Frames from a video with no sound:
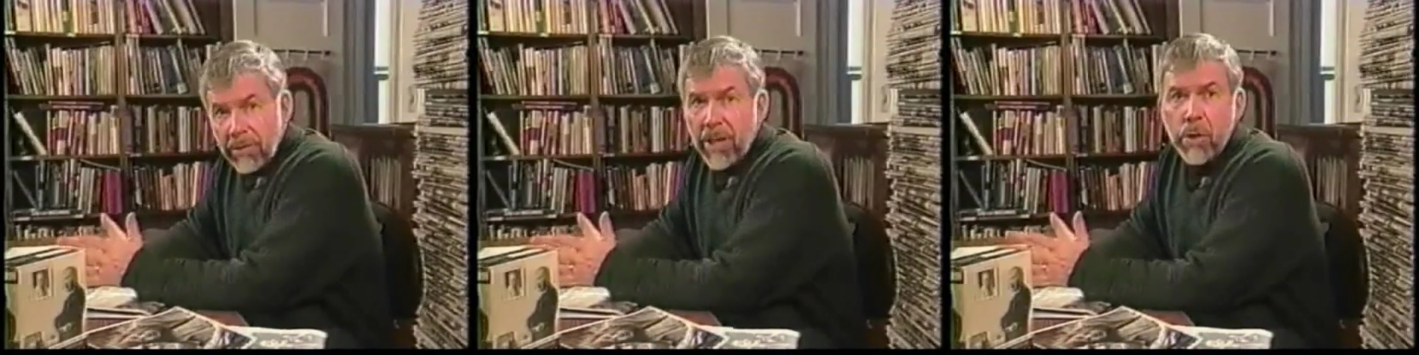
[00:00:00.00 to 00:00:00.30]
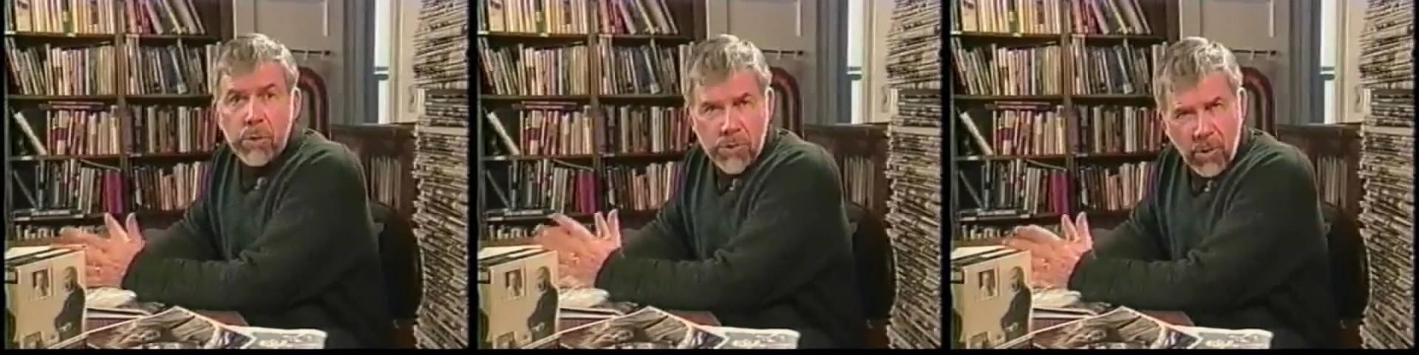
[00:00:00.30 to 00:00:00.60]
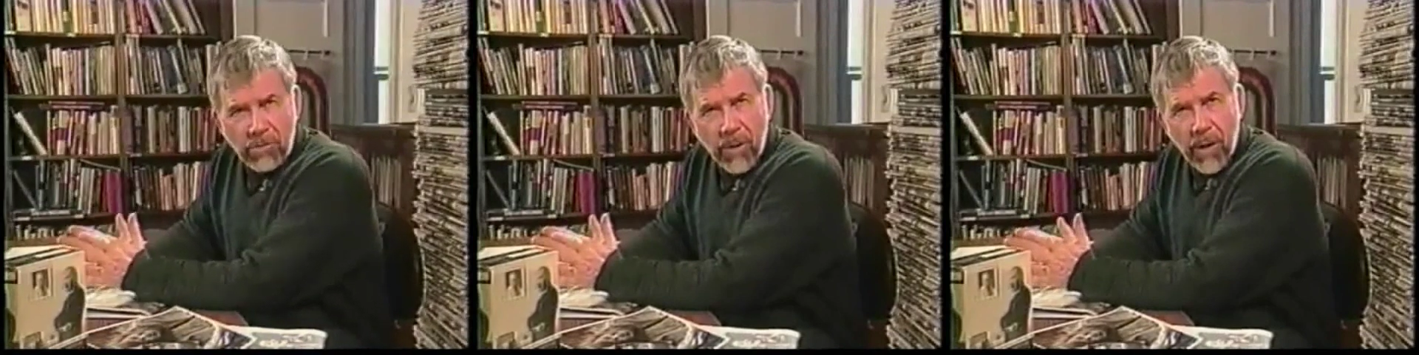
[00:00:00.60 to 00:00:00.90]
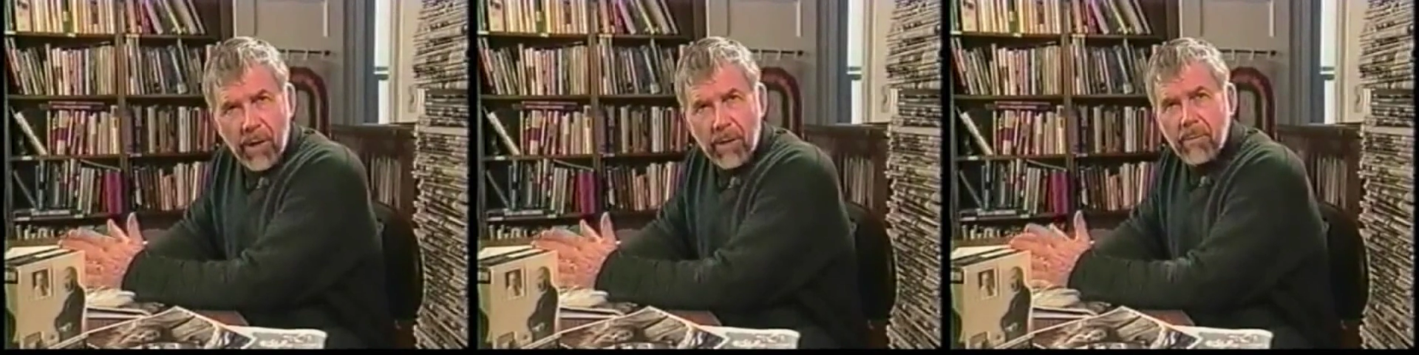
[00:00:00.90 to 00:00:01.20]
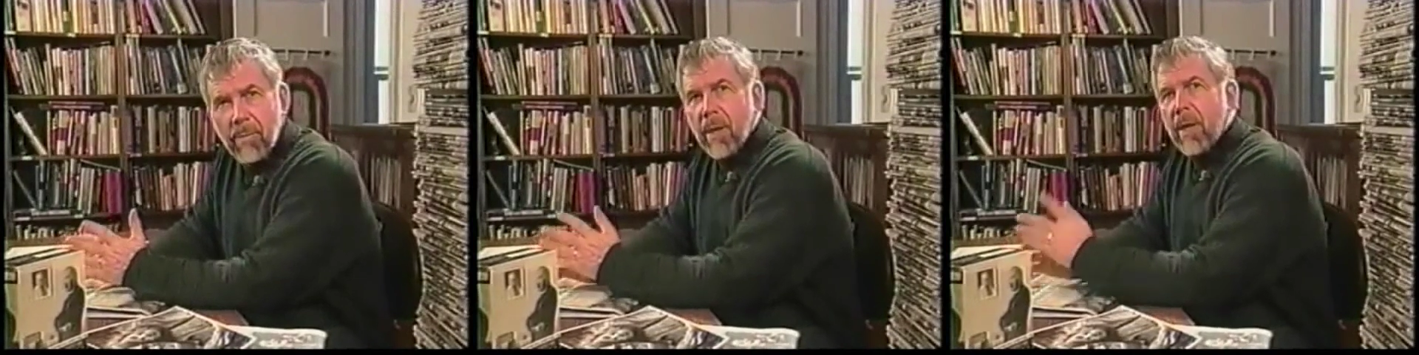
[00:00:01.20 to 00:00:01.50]
Nothing new so
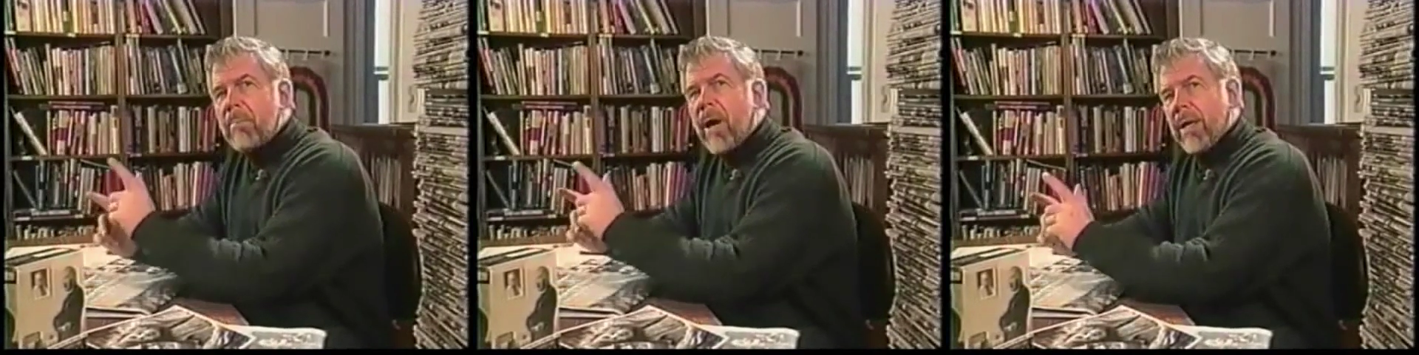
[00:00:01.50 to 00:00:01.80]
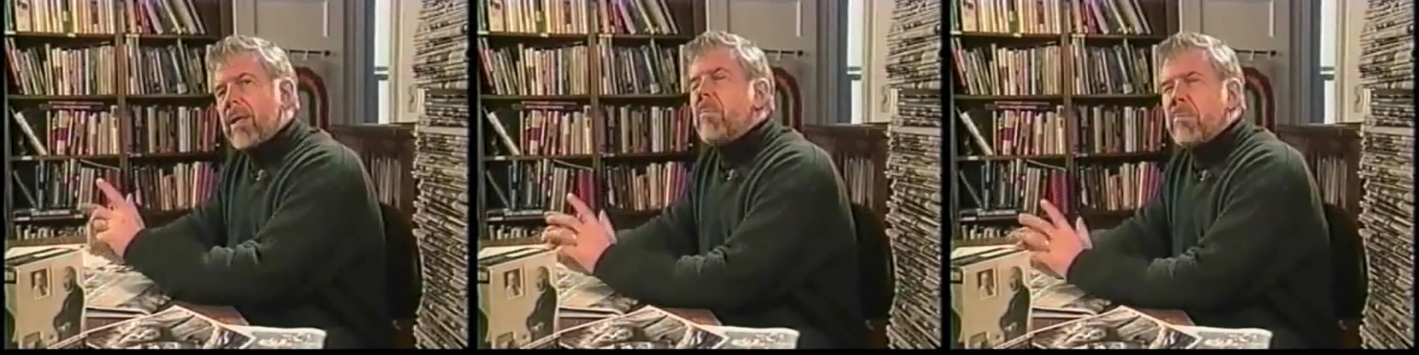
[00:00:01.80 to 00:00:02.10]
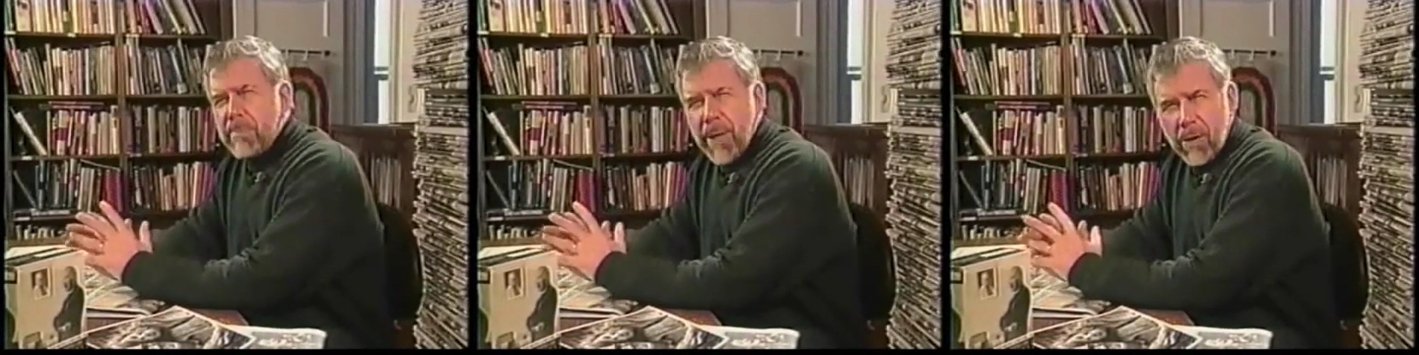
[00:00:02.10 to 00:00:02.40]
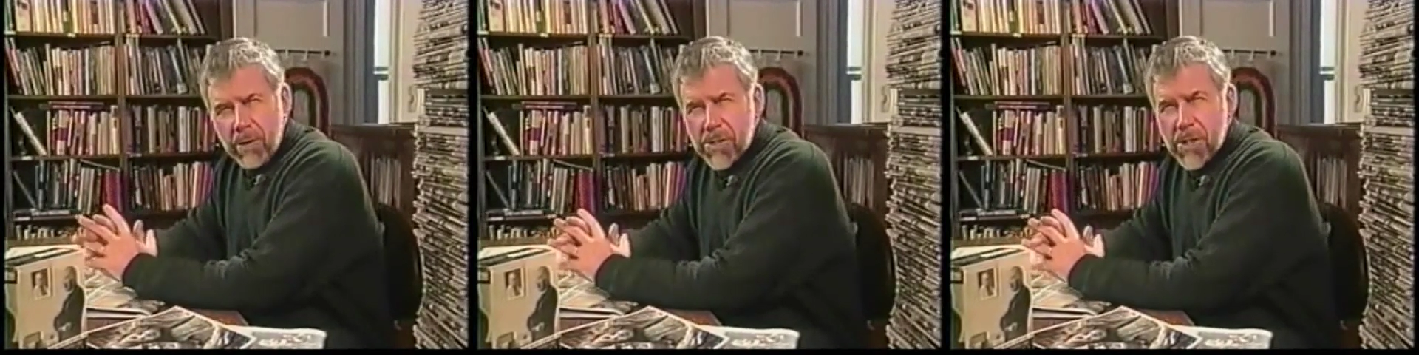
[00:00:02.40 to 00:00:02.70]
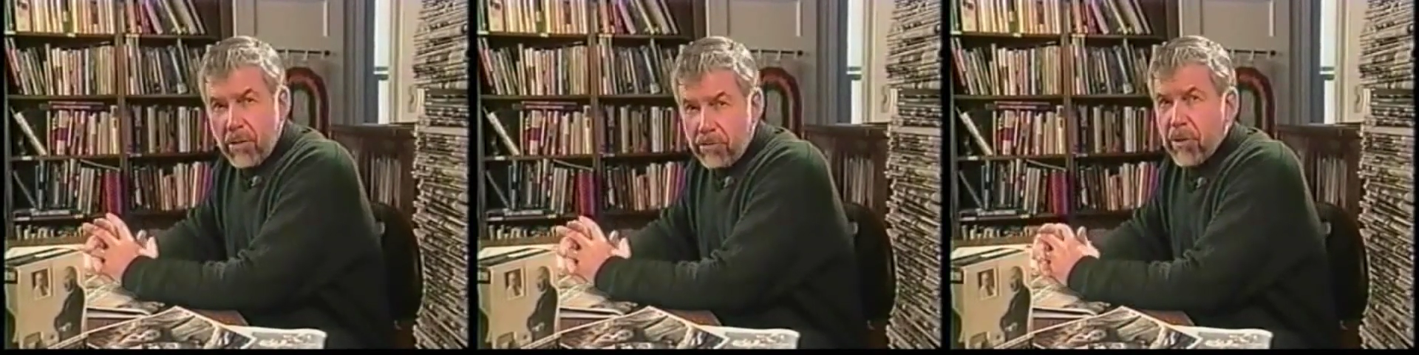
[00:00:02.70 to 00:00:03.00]
far, but prepare
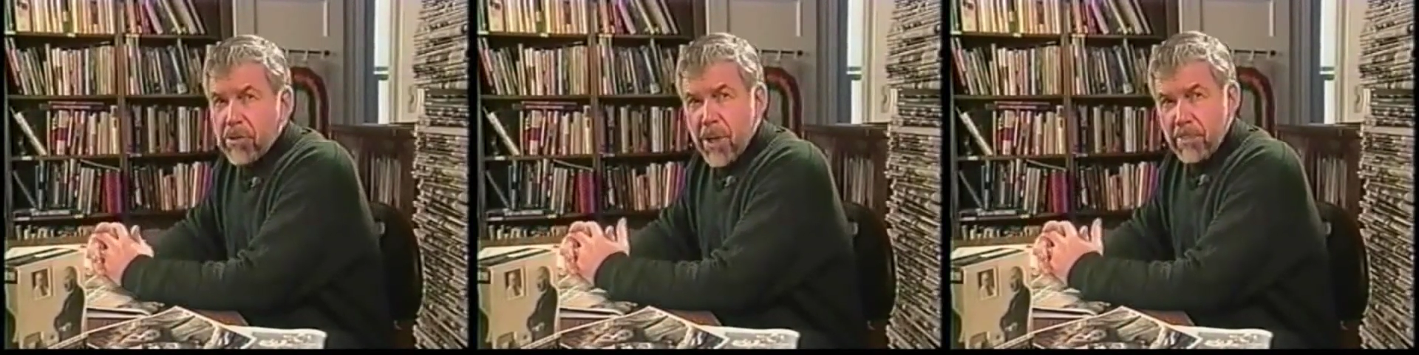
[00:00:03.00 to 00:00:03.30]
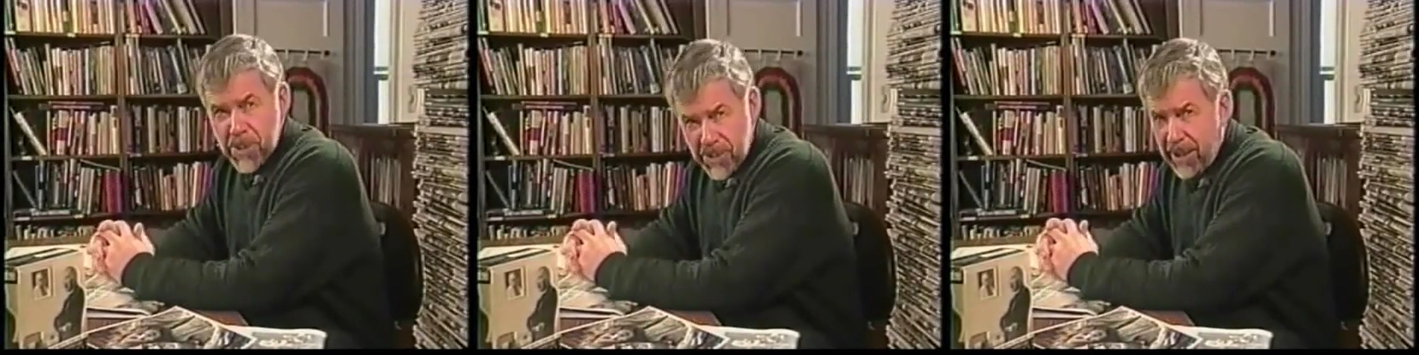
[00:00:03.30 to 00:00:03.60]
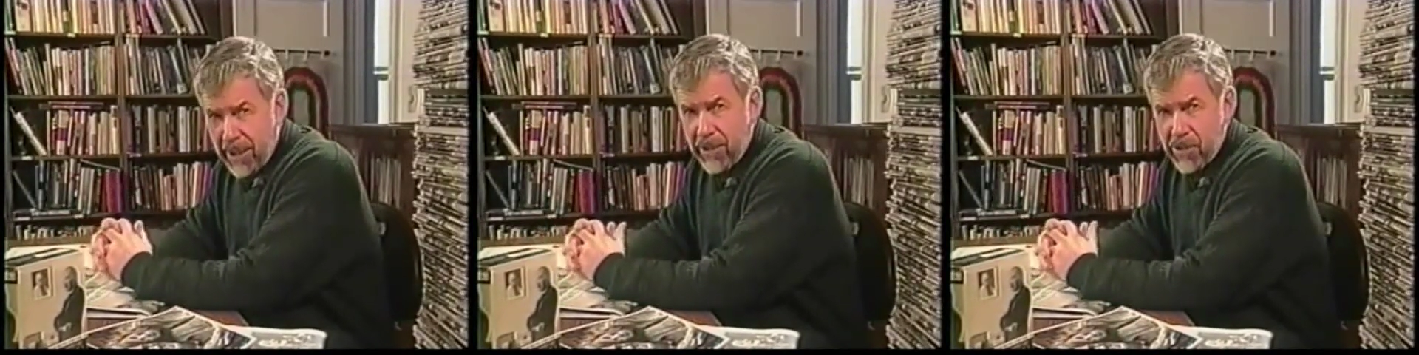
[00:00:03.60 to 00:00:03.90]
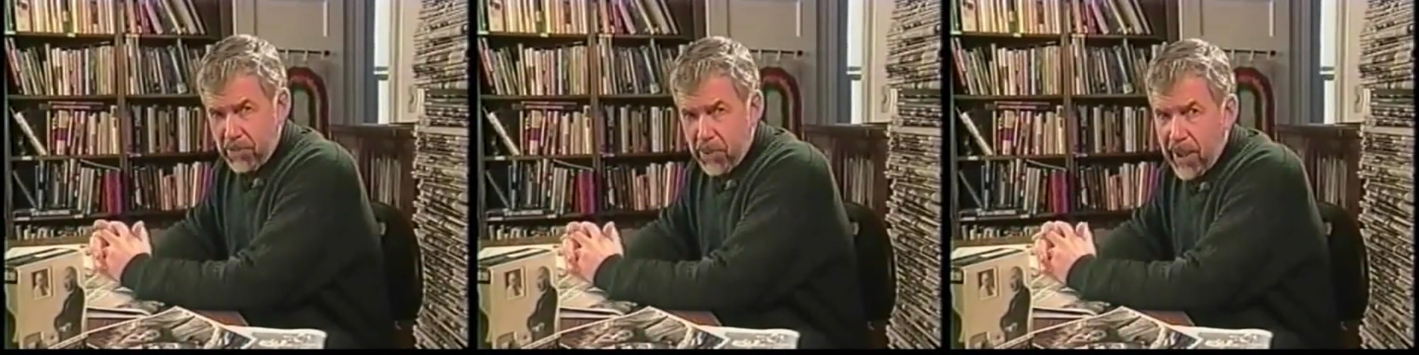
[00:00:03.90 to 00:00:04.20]
yourself for some stunning